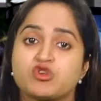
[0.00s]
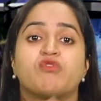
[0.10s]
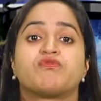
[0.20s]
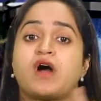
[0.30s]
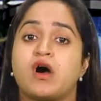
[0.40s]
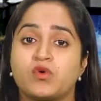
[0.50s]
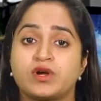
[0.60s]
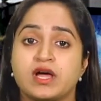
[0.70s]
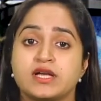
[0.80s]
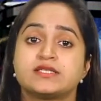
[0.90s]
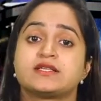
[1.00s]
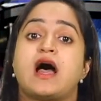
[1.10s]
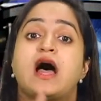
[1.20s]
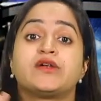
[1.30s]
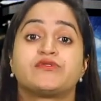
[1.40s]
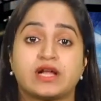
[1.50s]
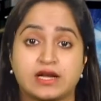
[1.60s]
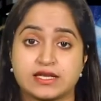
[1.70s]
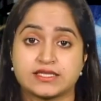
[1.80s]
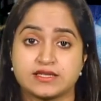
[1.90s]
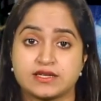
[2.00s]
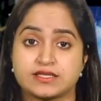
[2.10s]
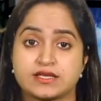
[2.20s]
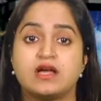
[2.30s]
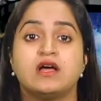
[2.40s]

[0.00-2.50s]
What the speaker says: of cowardice and recklessness.